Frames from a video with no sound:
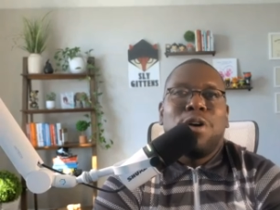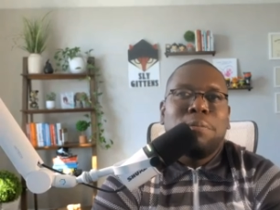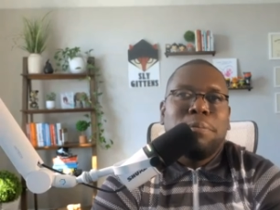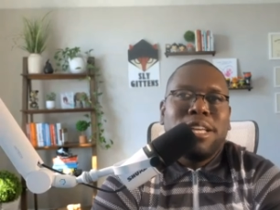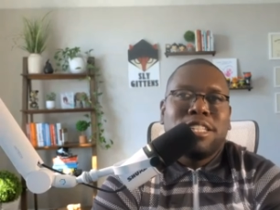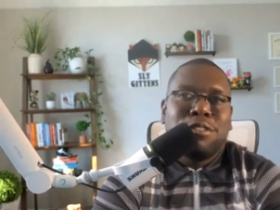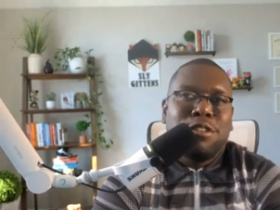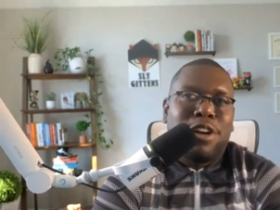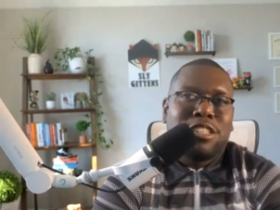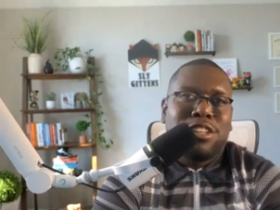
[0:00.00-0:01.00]
piece of
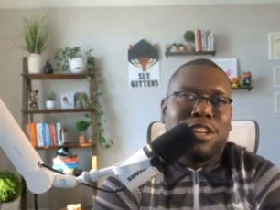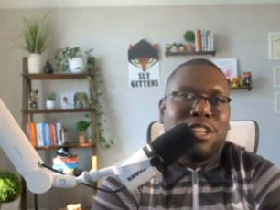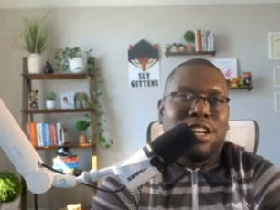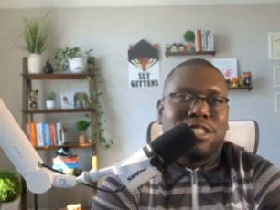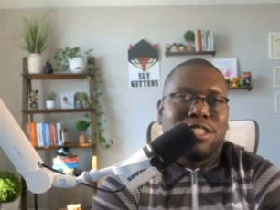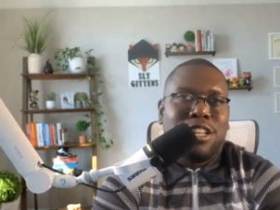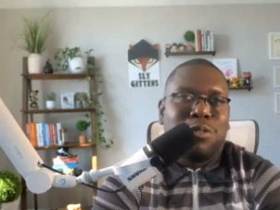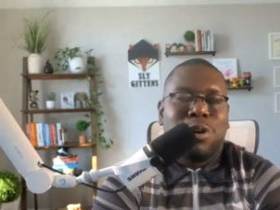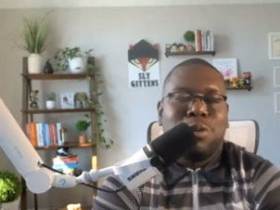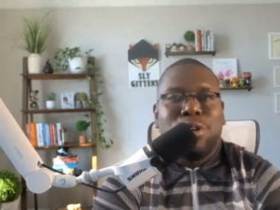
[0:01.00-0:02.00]
advice to your younger self,
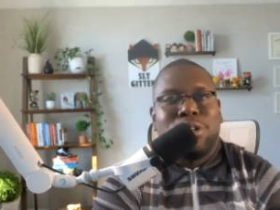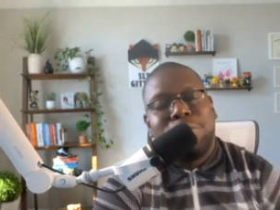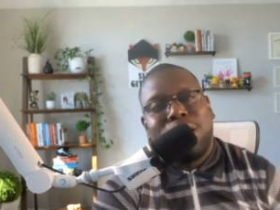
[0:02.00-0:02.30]
what would it be?